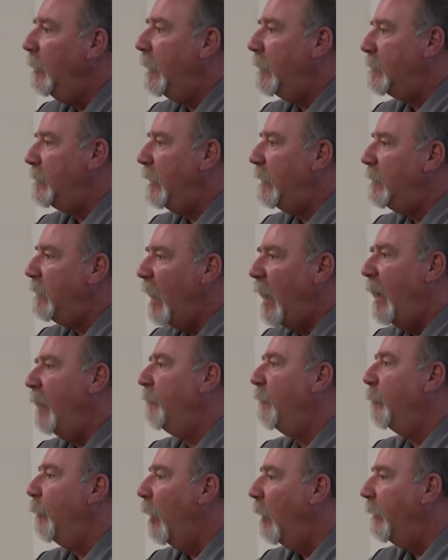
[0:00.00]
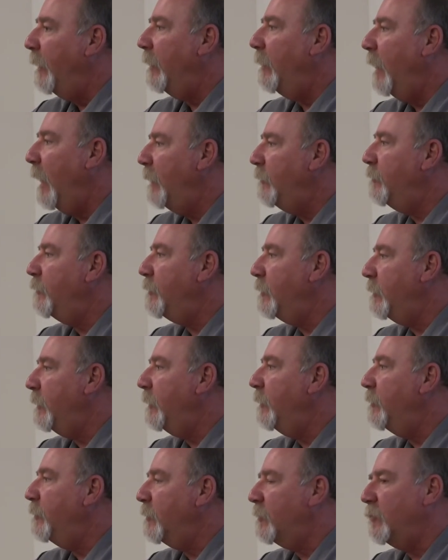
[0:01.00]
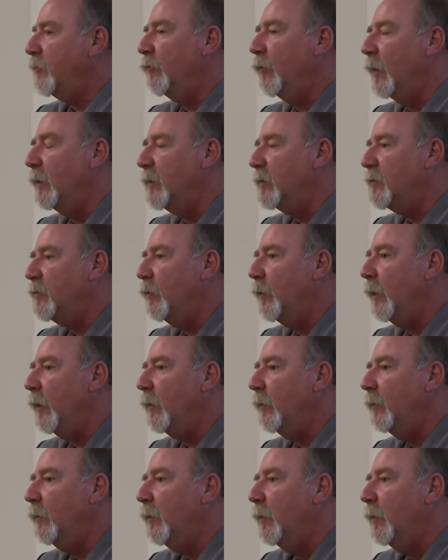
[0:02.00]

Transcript: as they die from all that nitrogen that you just threw on the soil.